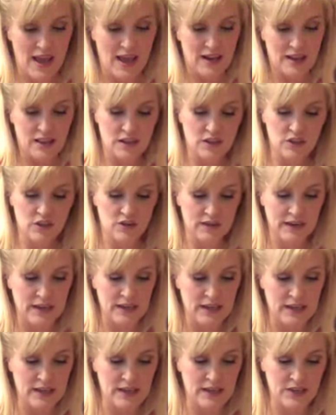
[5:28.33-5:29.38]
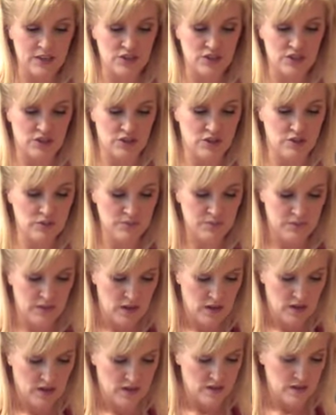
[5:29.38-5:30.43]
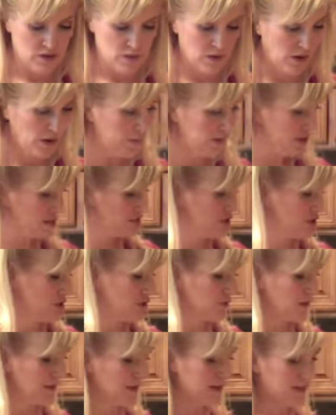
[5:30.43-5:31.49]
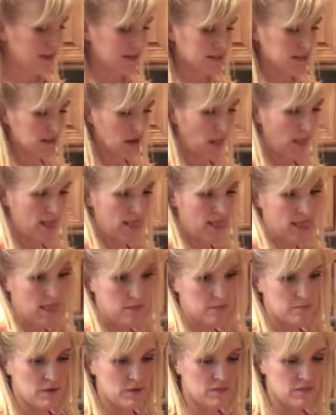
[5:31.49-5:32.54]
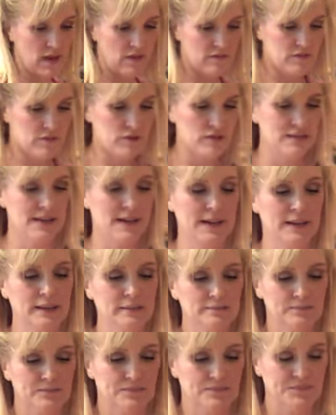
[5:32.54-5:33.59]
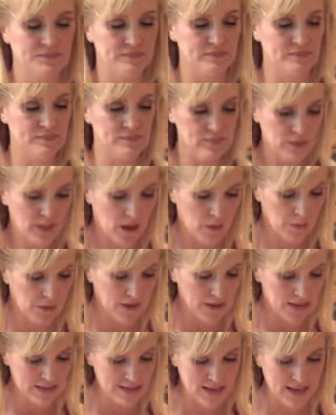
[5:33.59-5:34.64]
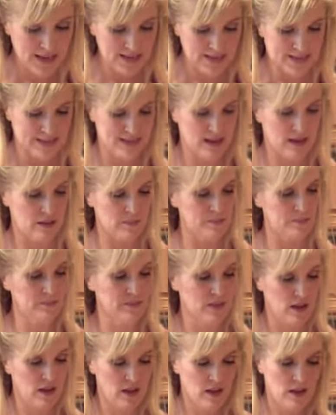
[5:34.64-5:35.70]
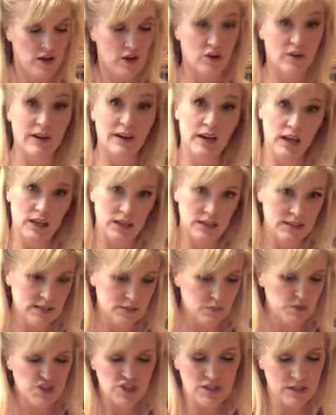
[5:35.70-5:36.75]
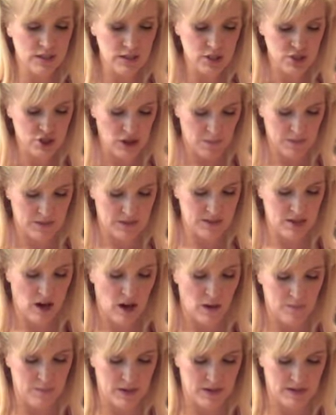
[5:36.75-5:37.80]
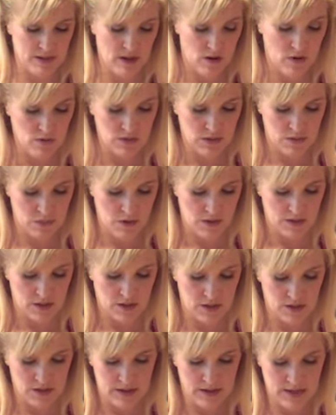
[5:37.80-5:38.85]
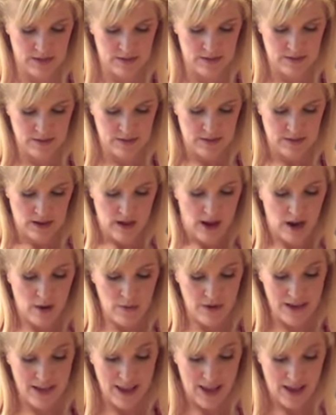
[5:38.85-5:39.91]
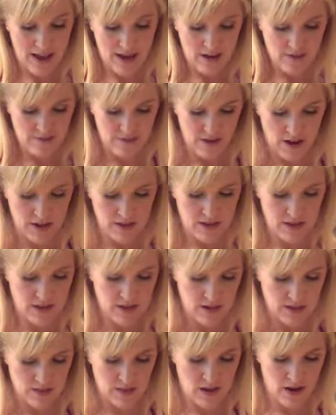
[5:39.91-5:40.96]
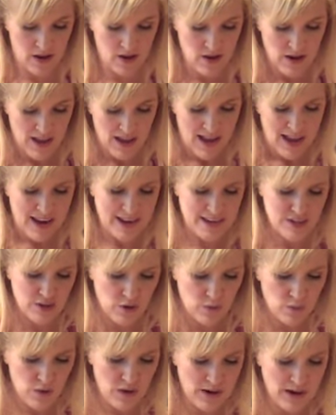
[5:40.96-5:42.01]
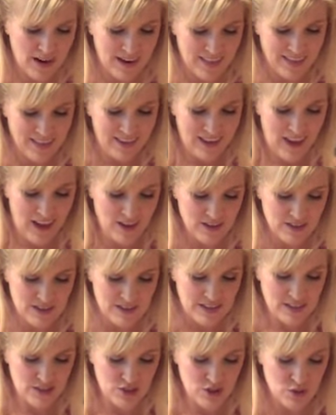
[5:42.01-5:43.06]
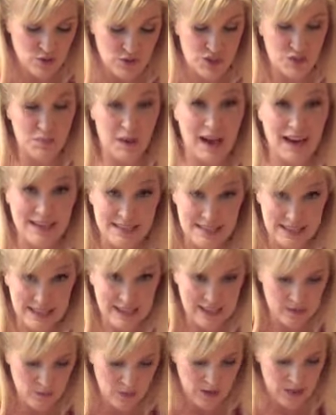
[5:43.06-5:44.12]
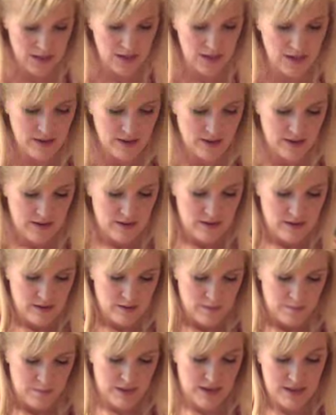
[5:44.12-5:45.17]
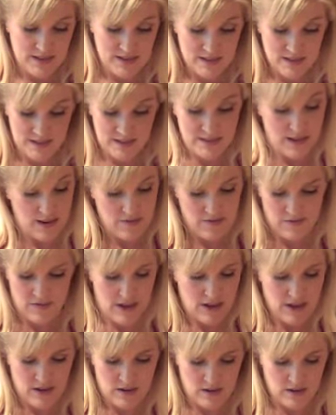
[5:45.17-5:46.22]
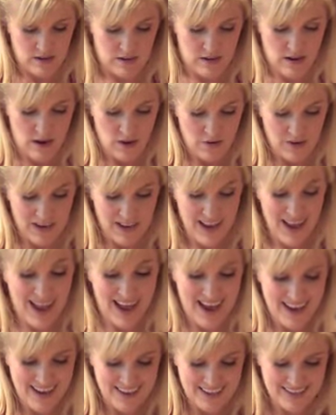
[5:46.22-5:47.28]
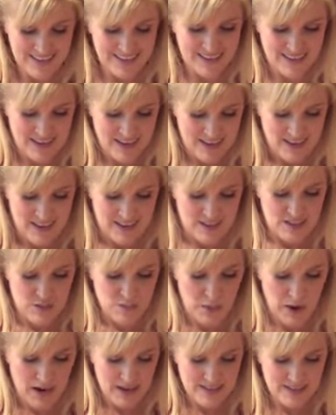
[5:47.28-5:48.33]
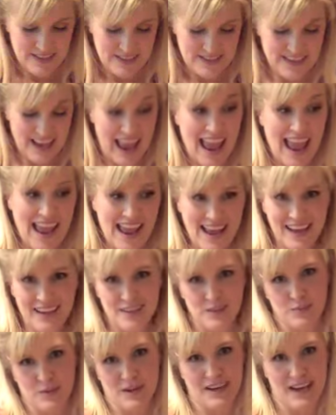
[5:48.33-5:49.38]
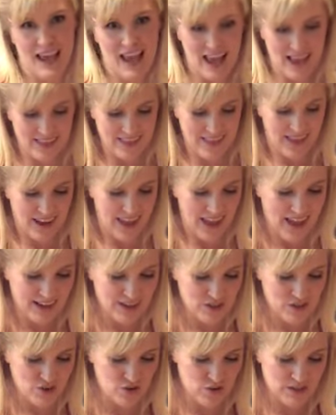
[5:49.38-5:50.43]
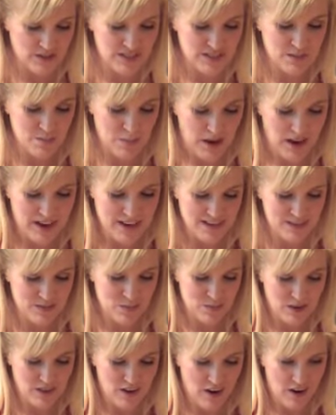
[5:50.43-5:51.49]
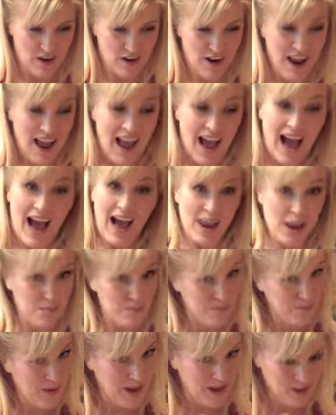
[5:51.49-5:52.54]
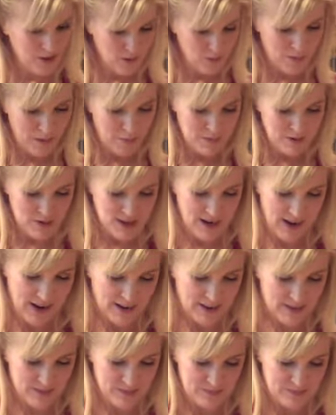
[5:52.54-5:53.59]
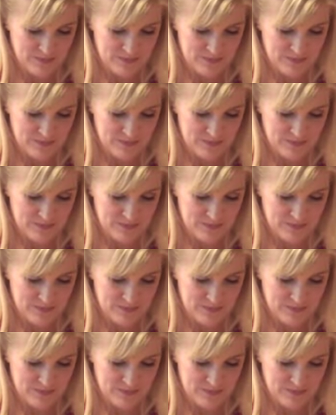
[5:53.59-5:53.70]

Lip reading: to add a little green in here too. So what I'm going to do is move that for a second. And we're going to take some green onions. We're just going to chop the top because I only want the green. I already have onion in there. And I don't want anything else that's too spicy in with it because the Santa Fe already has spices. And we're going to add that extra spice with our jalapeno pepper jack.